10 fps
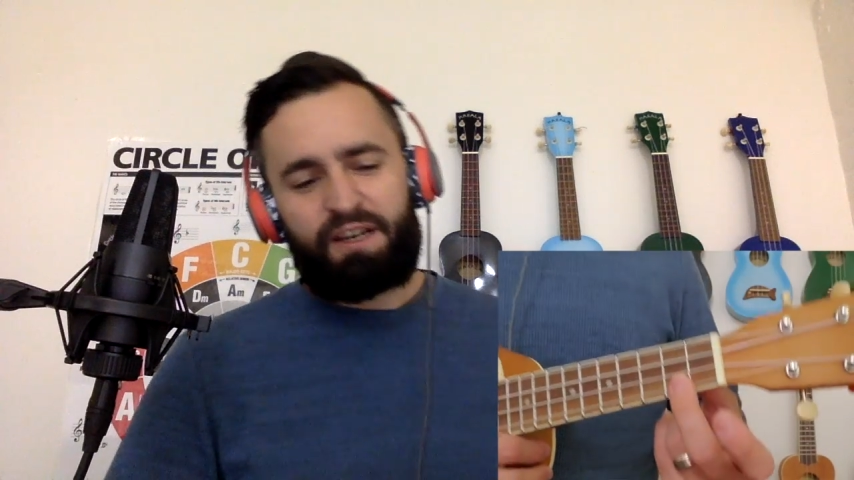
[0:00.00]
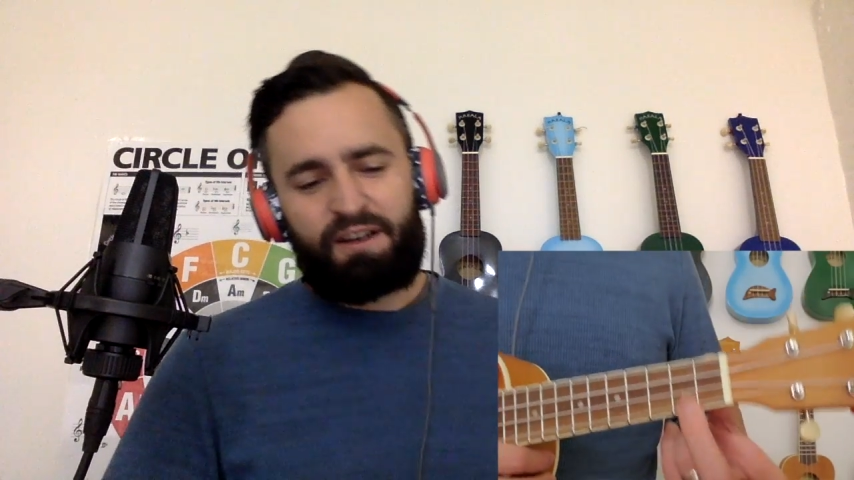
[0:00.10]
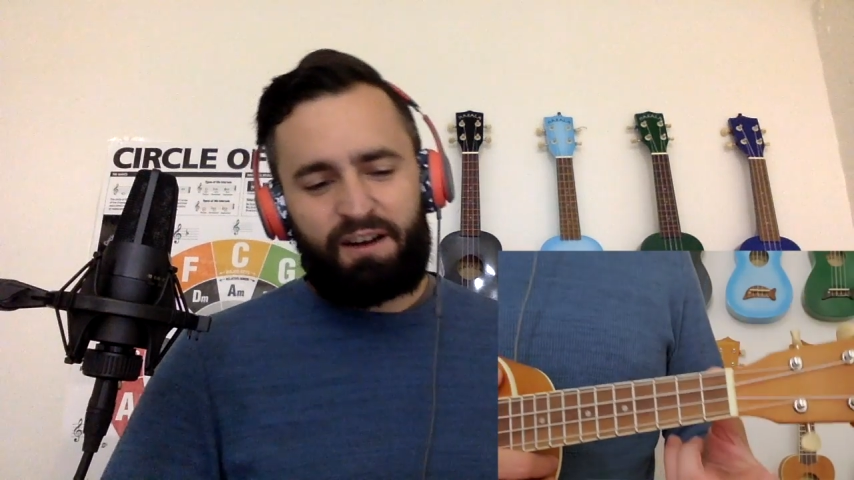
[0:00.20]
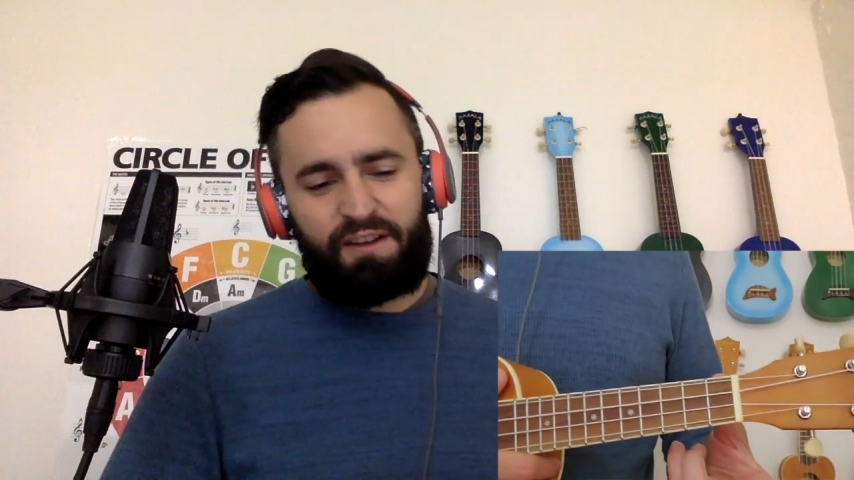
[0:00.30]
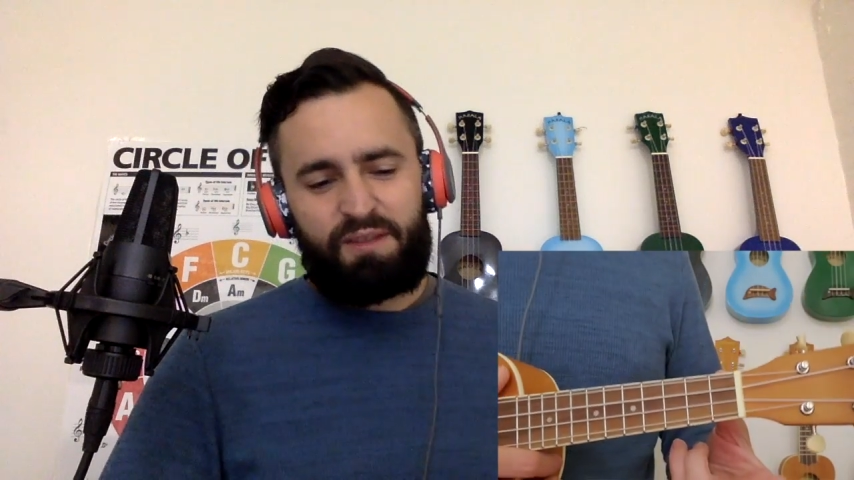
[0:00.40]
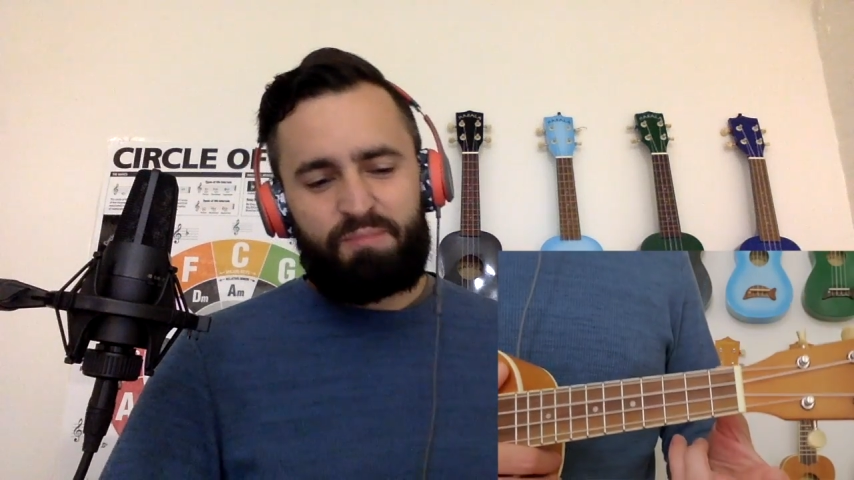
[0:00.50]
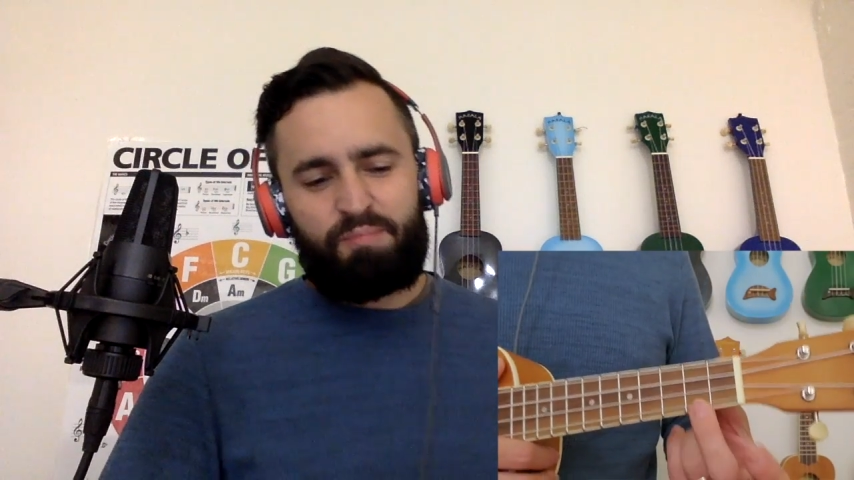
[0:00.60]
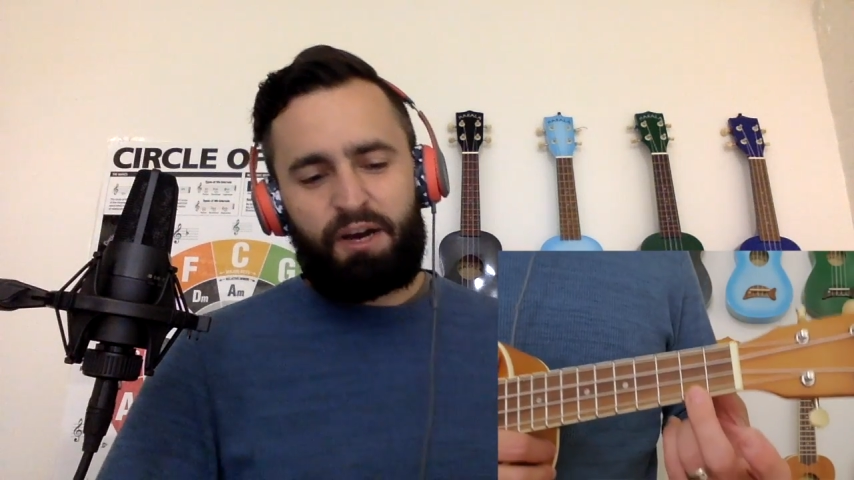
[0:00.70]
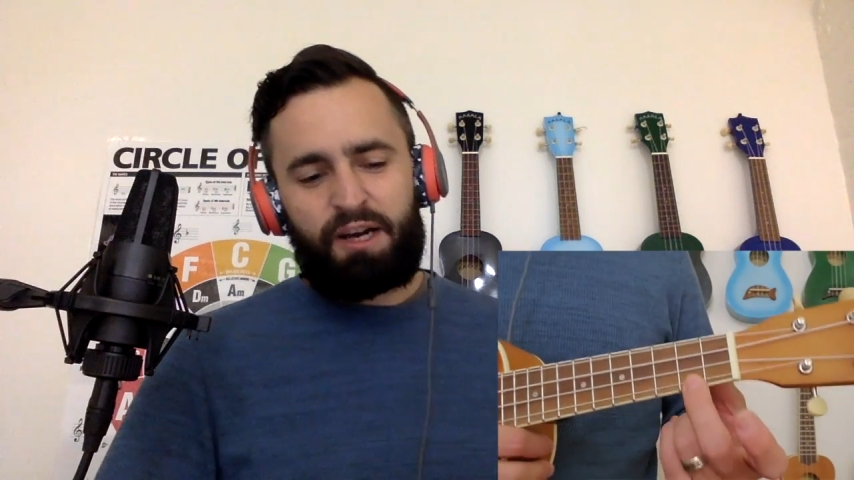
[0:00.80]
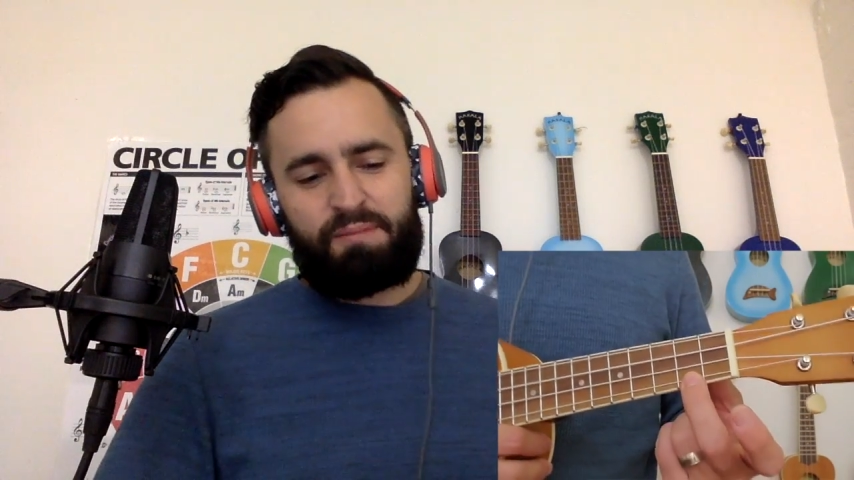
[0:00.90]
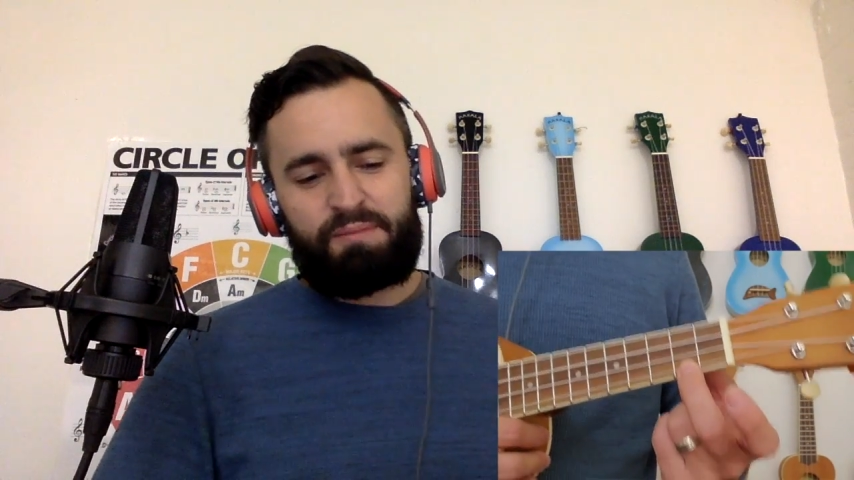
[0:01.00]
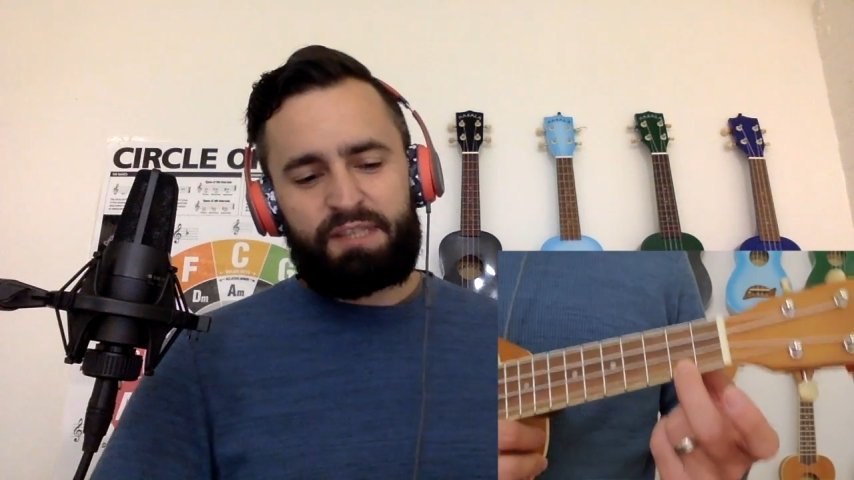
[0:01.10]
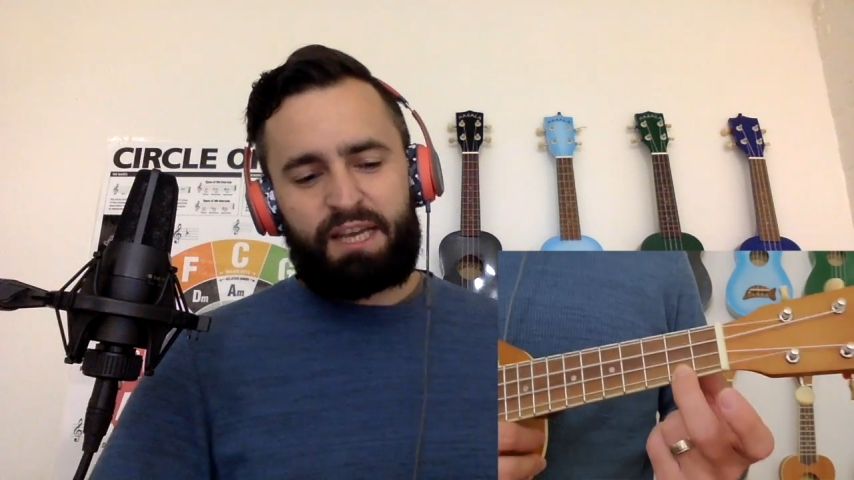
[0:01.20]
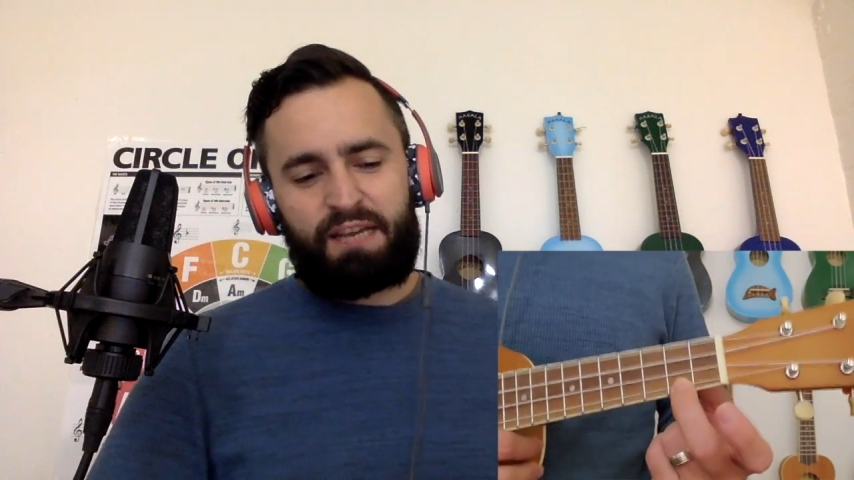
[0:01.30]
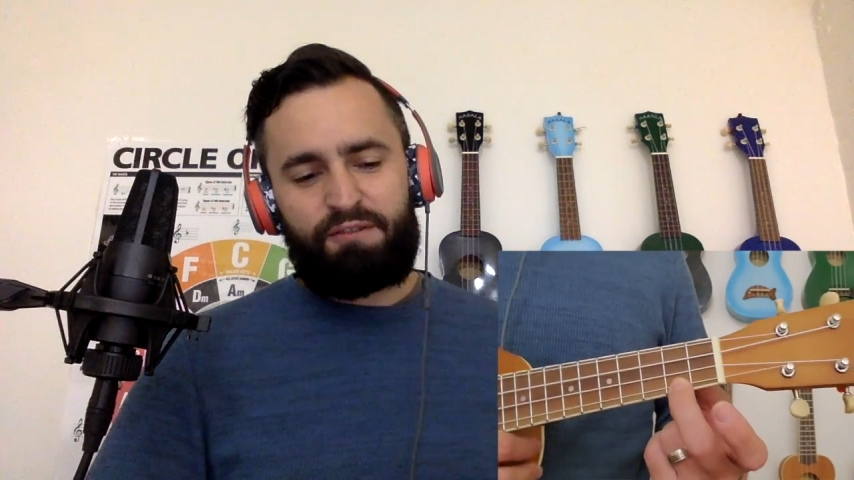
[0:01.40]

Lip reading: on the bottom second